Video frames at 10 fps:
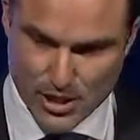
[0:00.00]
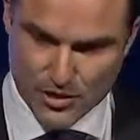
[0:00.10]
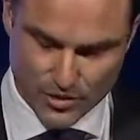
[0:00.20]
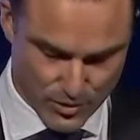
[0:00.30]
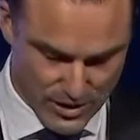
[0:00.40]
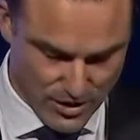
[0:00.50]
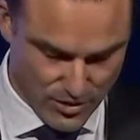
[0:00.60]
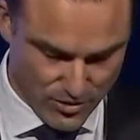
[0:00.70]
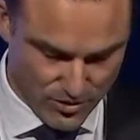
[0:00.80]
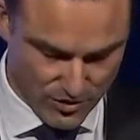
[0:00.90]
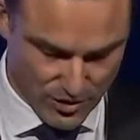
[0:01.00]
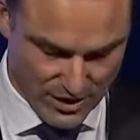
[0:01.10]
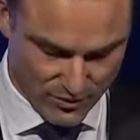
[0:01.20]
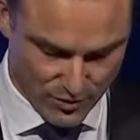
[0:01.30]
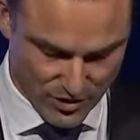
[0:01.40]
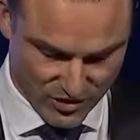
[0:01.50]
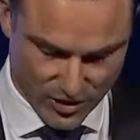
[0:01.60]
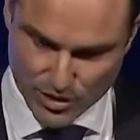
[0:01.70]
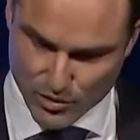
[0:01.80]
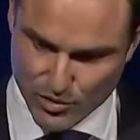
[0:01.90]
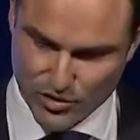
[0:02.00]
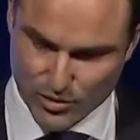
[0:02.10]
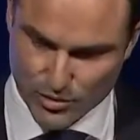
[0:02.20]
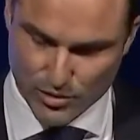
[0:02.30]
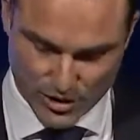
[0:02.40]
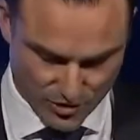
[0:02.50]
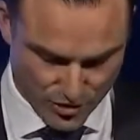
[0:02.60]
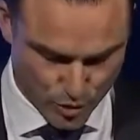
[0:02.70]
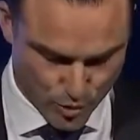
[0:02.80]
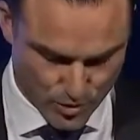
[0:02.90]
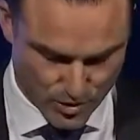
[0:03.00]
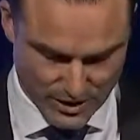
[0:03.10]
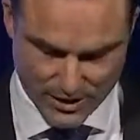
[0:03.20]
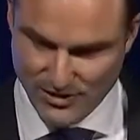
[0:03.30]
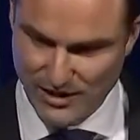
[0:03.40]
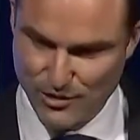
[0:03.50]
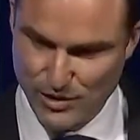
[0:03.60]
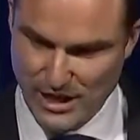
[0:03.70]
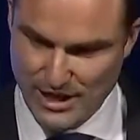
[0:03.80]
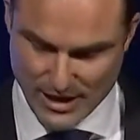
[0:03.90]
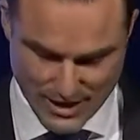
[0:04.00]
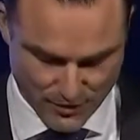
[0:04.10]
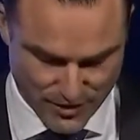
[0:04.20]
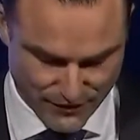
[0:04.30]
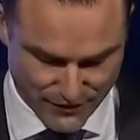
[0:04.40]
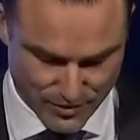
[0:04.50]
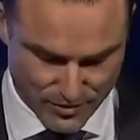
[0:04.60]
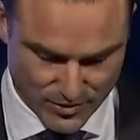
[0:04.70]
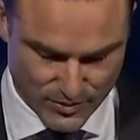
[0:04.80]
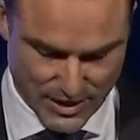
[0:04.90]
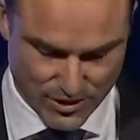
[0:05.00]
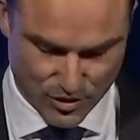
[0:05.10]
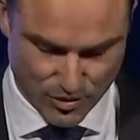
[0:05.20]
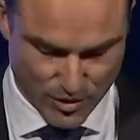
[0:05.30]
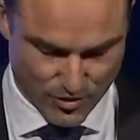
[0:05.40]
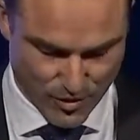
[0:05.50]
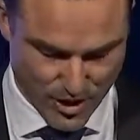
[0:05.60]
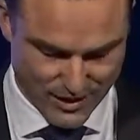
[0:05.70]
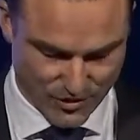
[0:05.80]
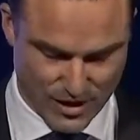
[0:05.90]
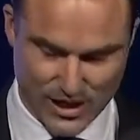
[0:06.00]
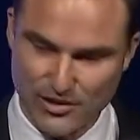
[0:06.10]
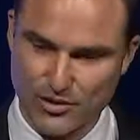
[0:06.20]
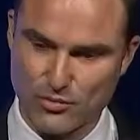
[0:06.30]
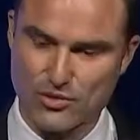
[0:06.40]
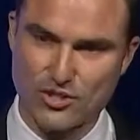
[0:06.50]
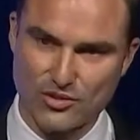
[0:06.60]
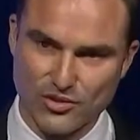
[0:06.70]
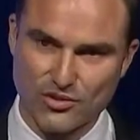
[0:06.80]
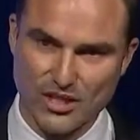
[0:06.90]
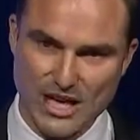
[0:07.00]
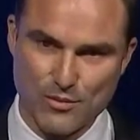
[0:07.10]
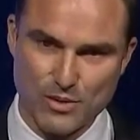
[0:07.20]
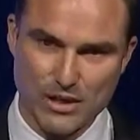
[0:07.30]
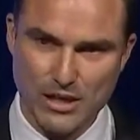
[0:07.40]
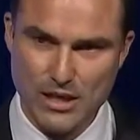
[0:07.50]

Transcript: So we use recycled stored stormwater to irrigate our airfield to be able to grow the right grass that reduces the ambient